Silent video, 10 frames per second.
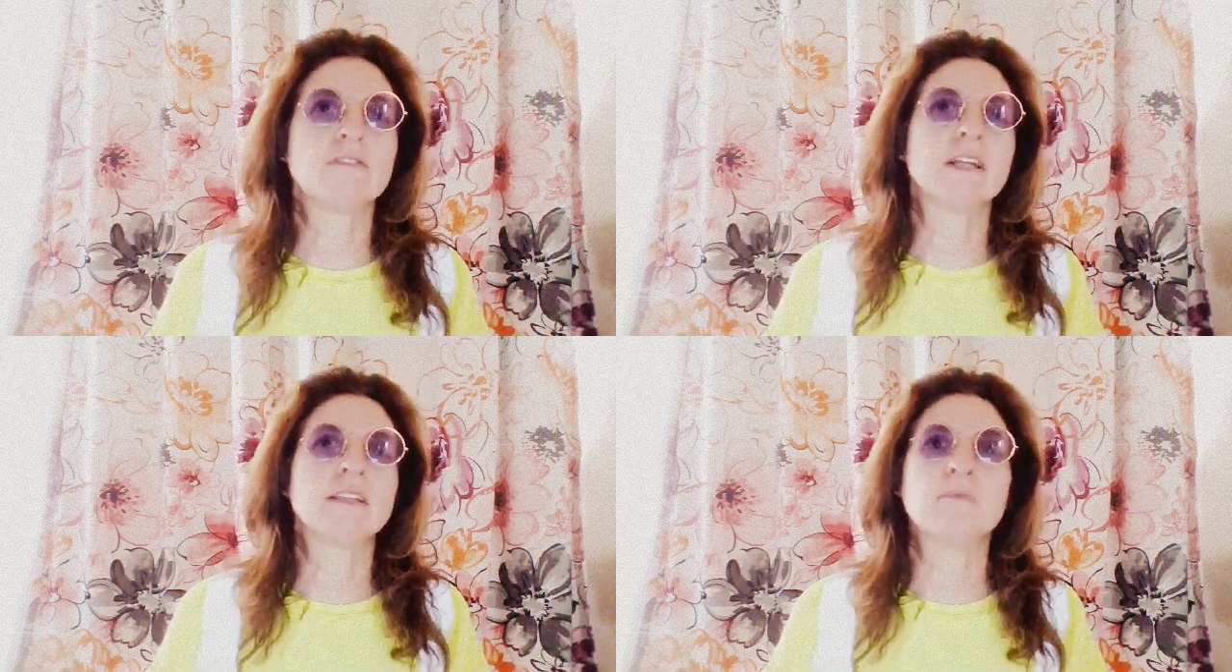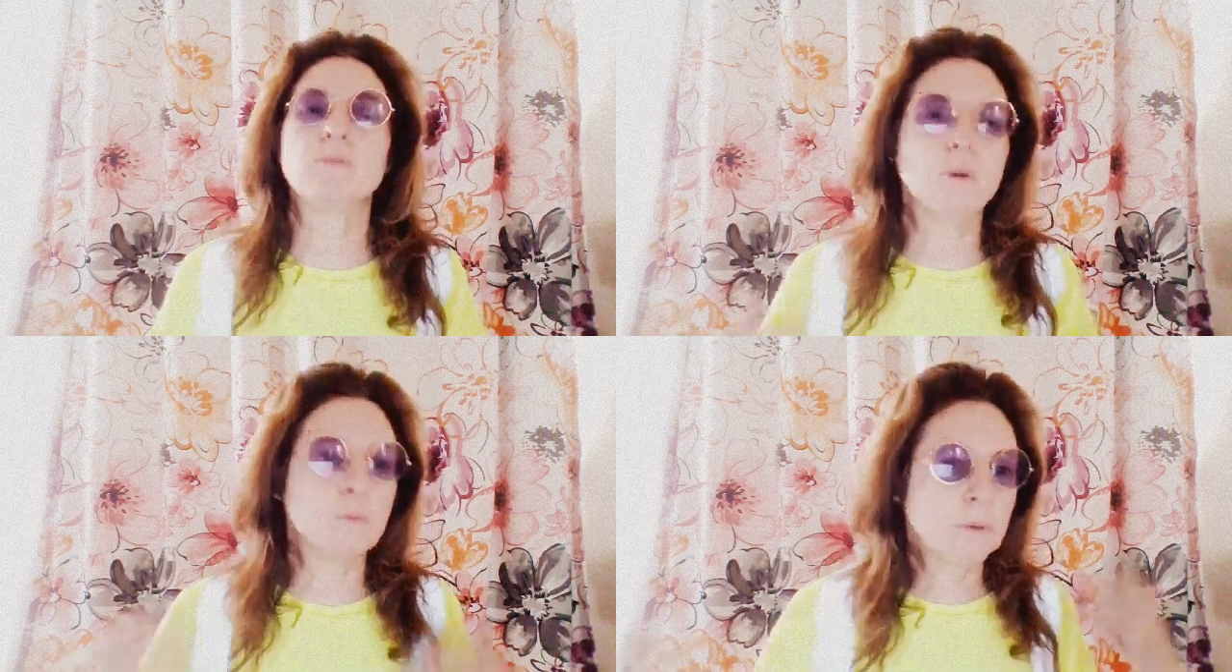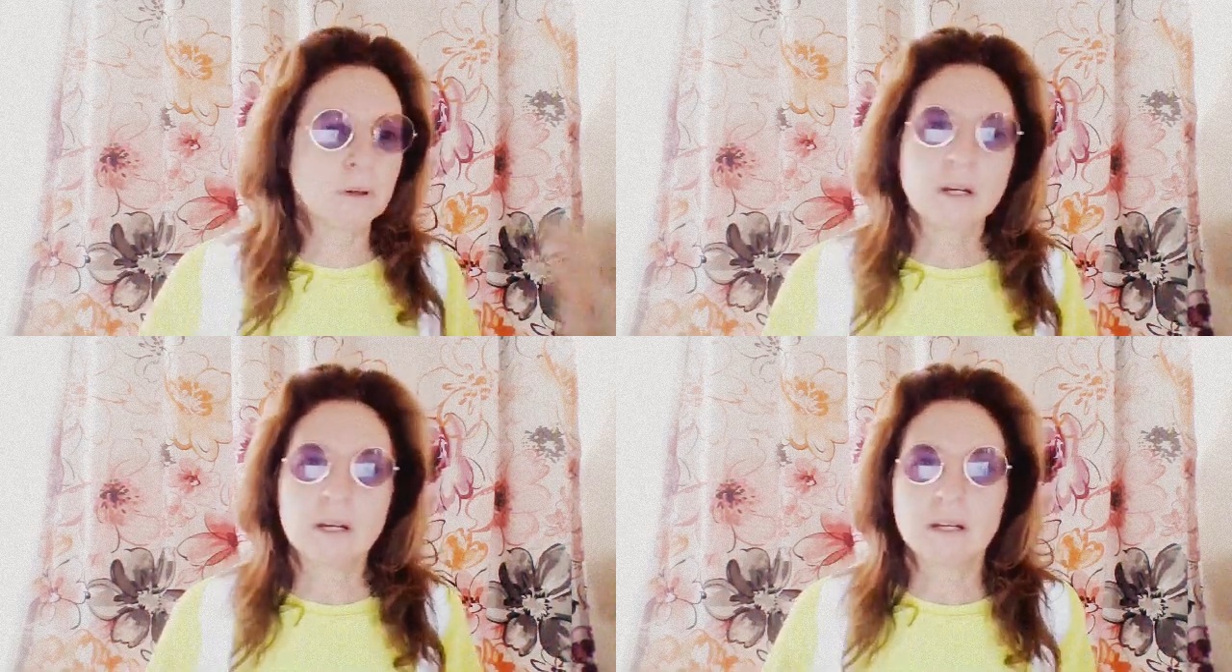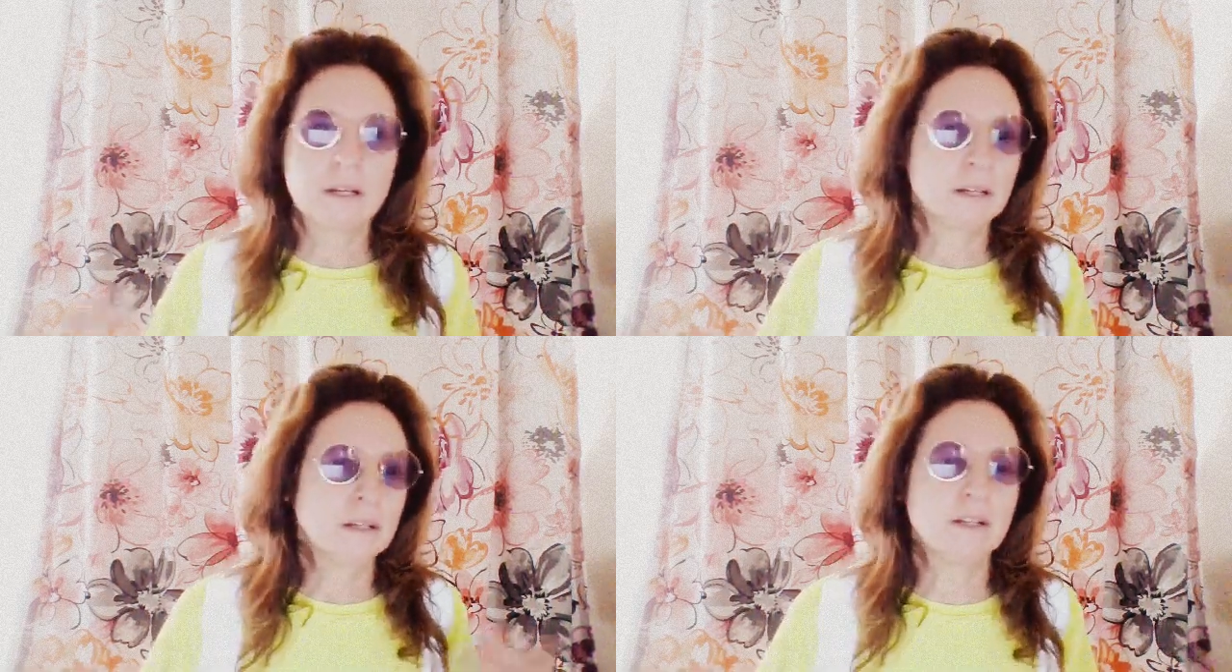Let them poop,
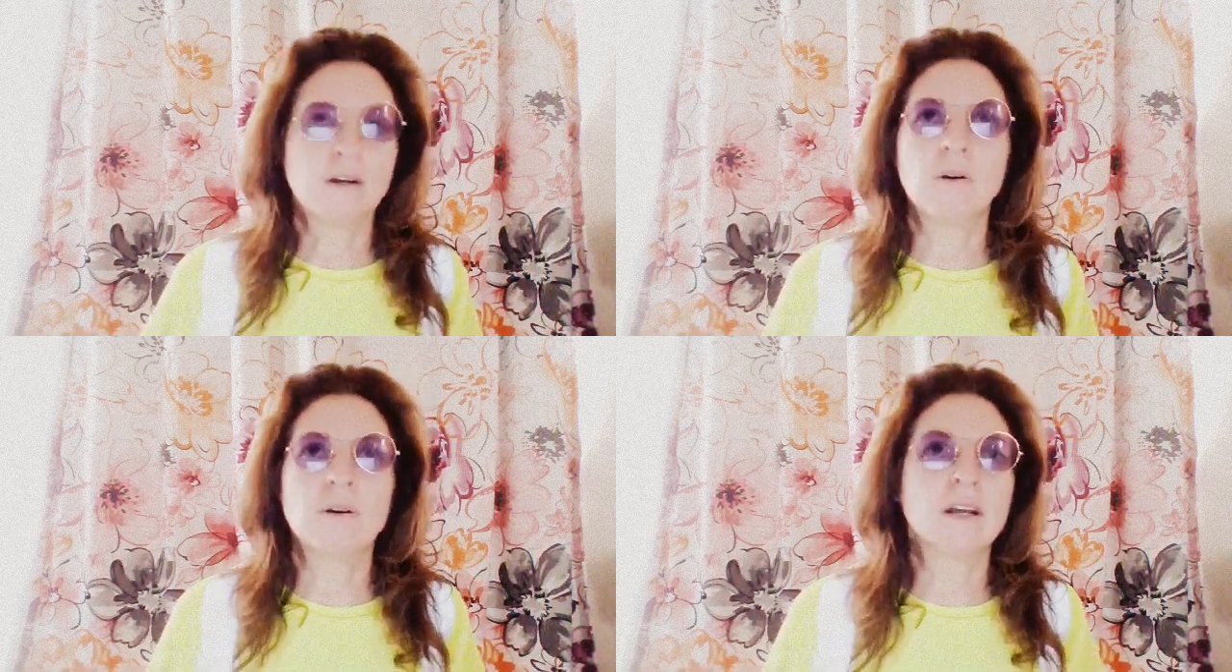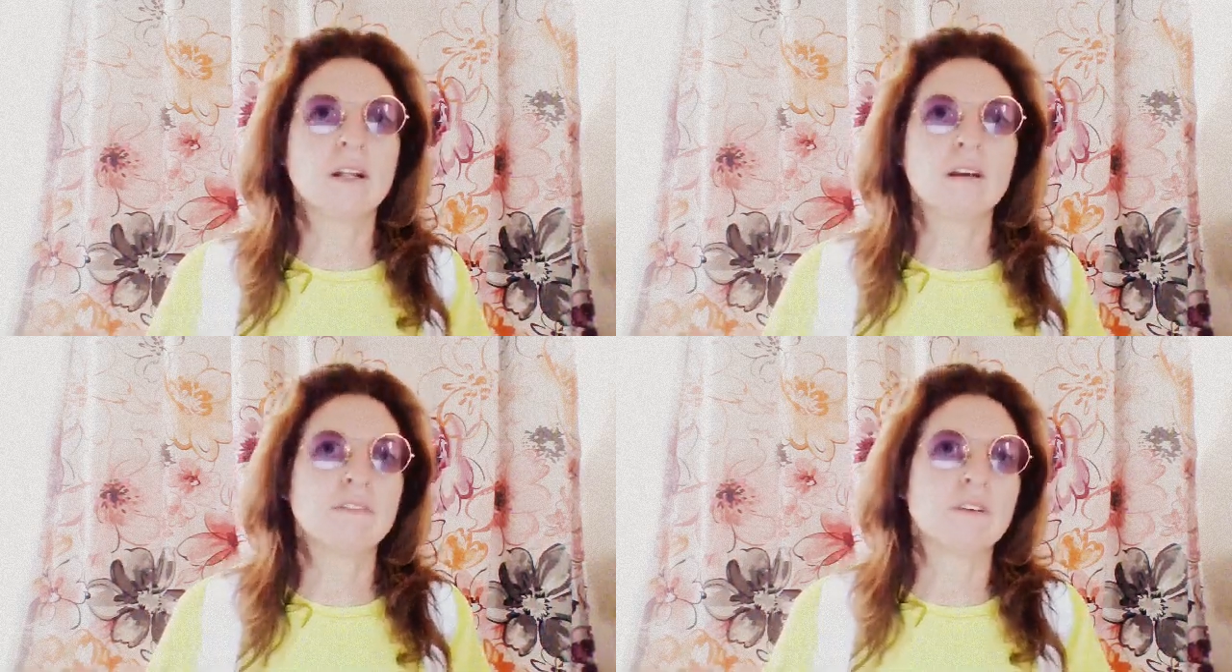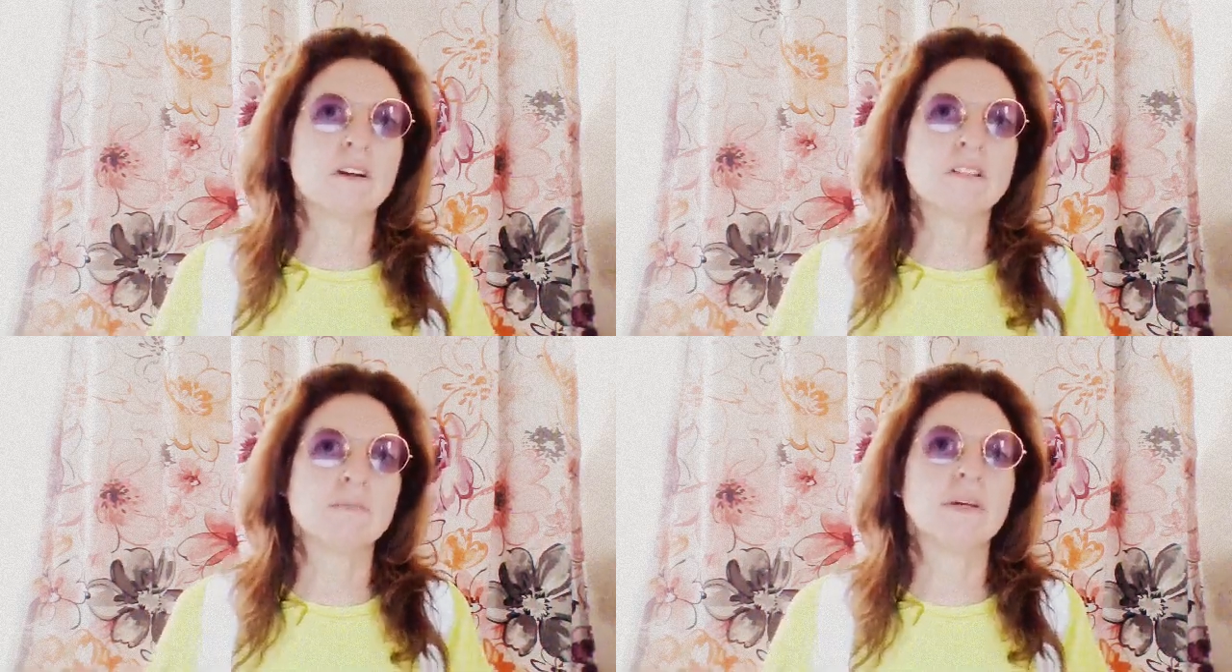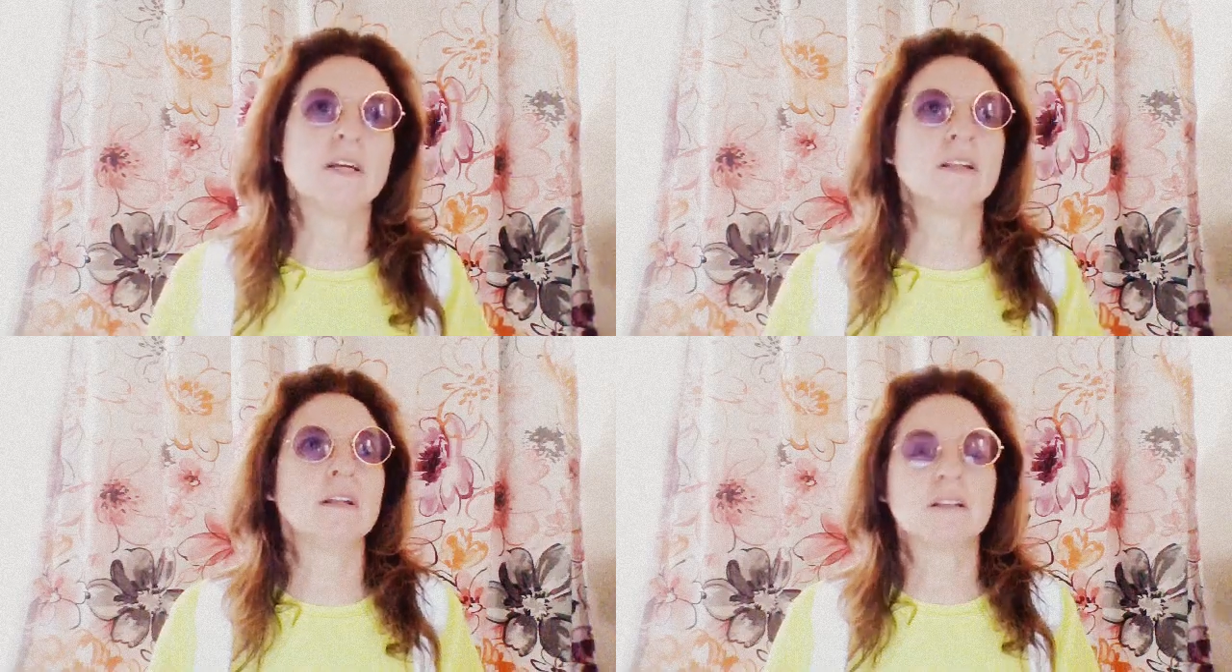and get it. If they're
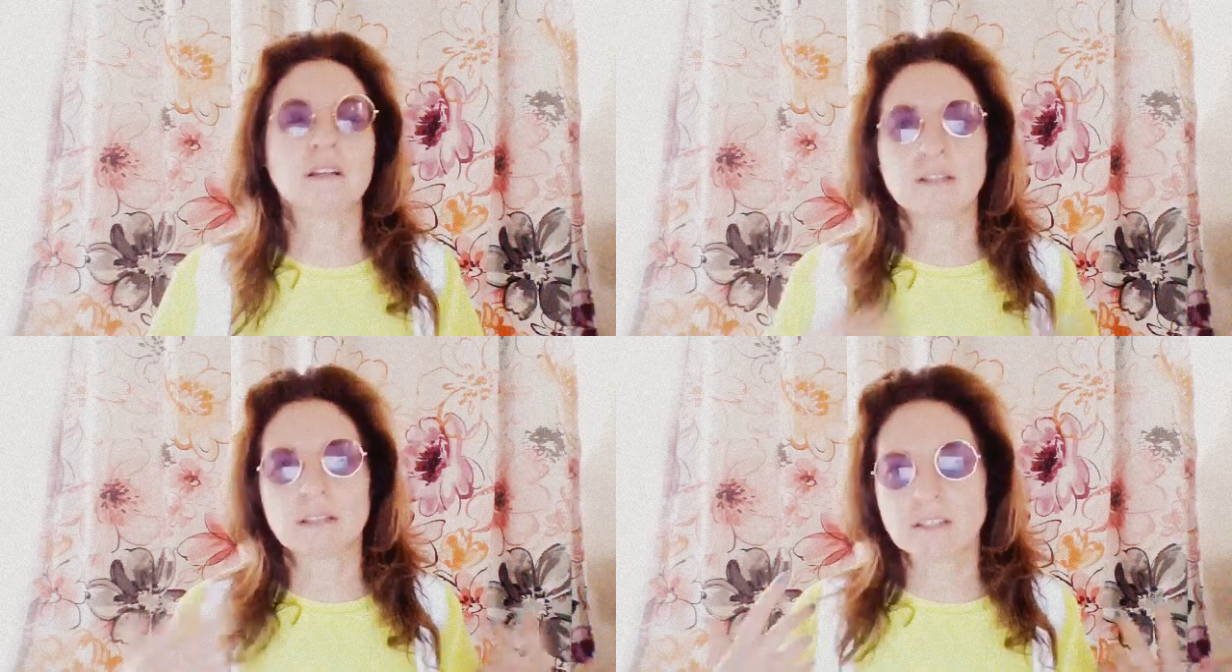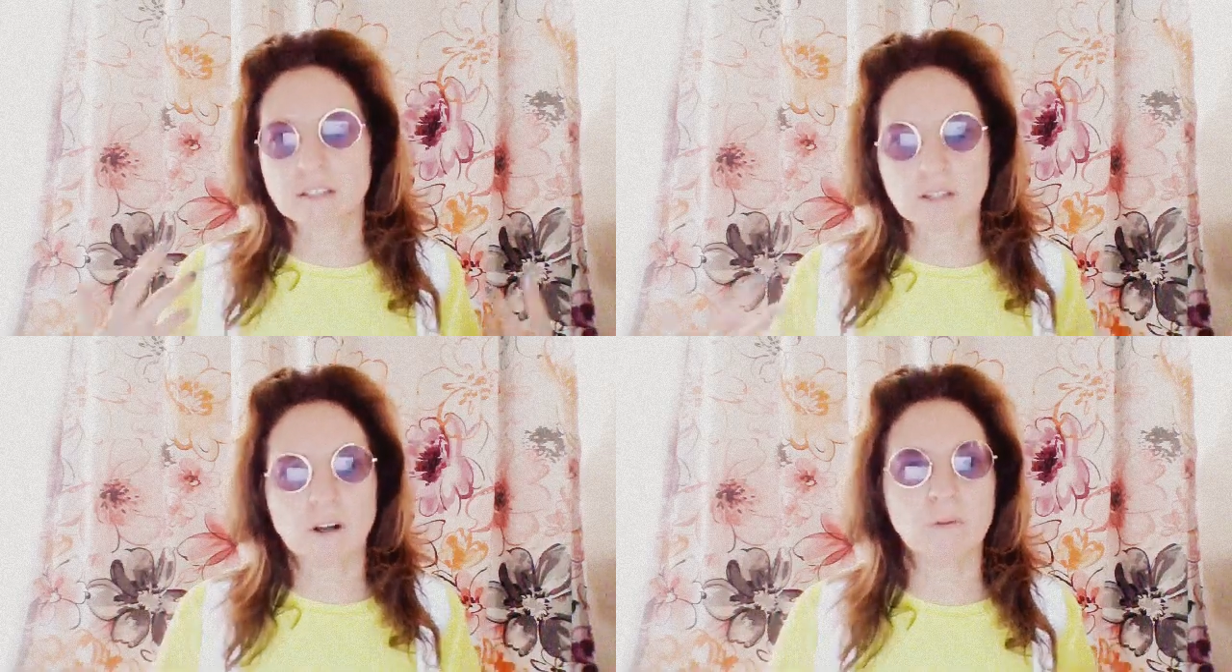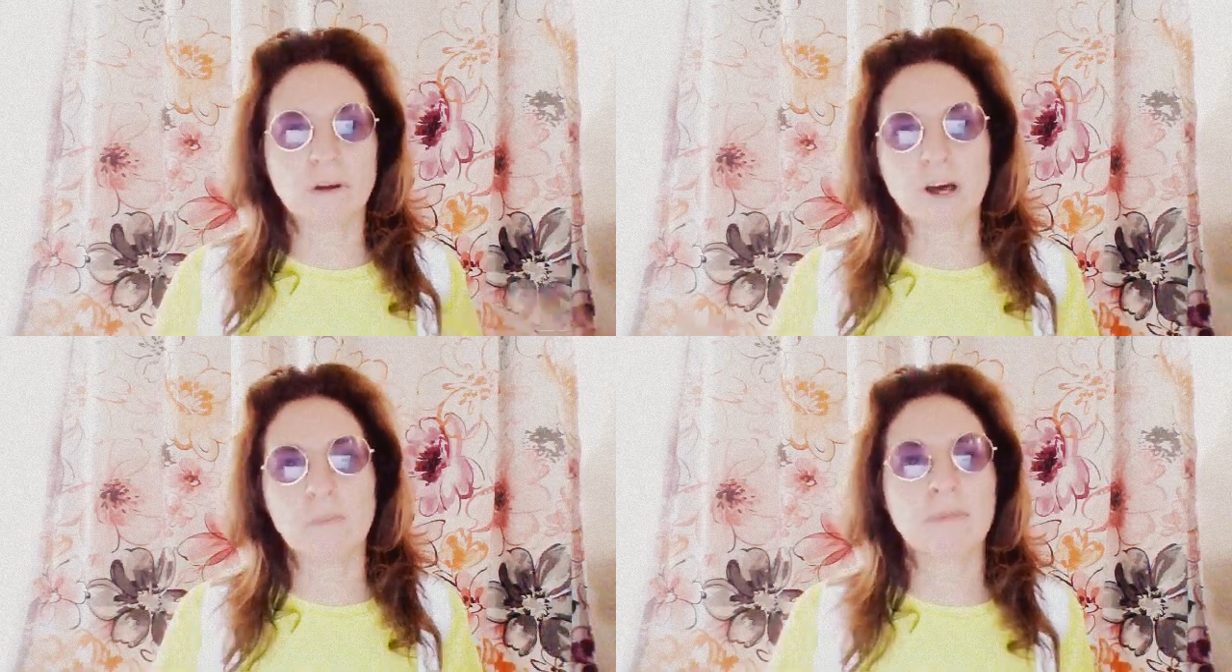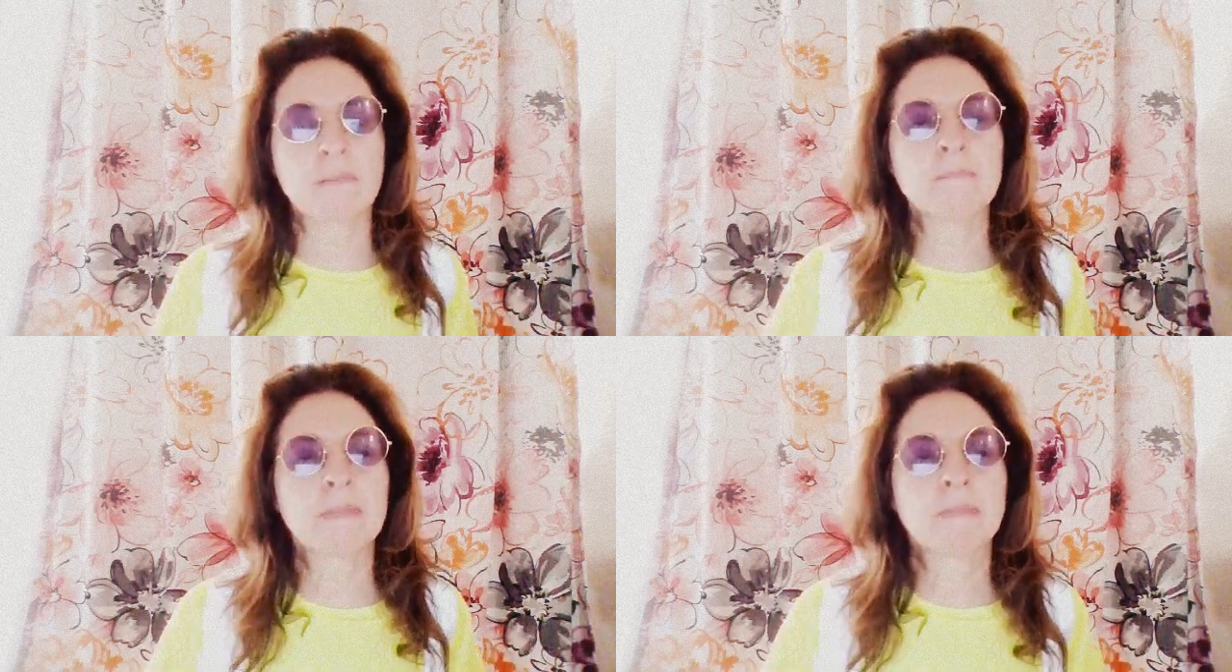constipated, the salt will help
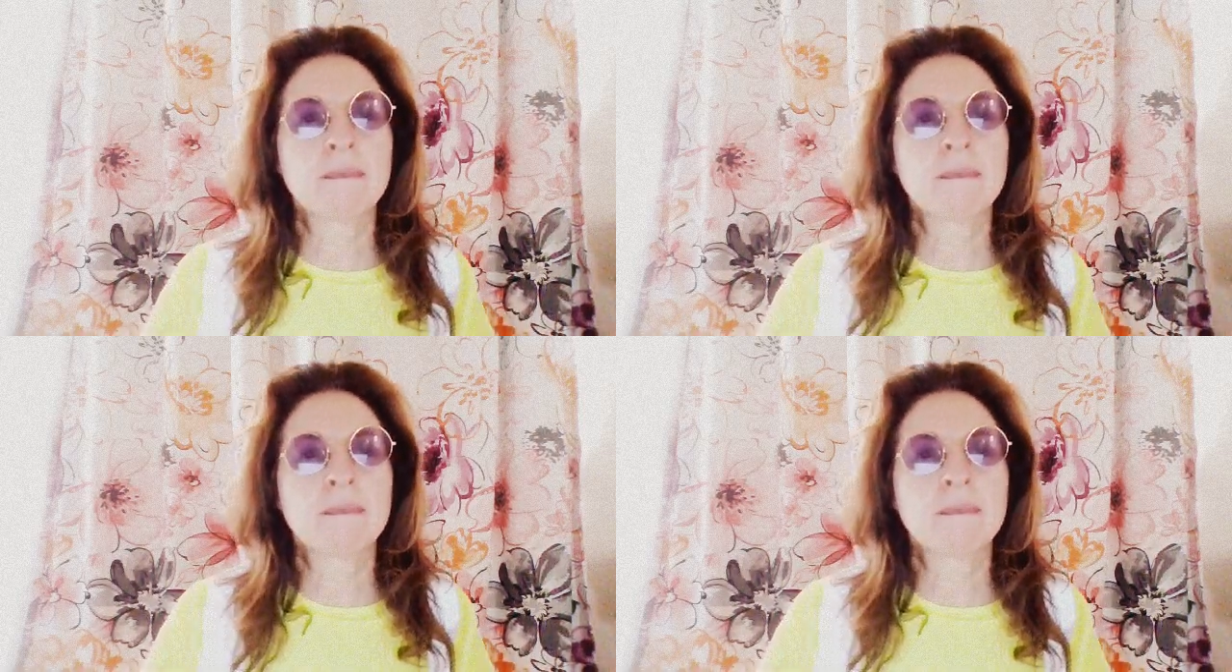them,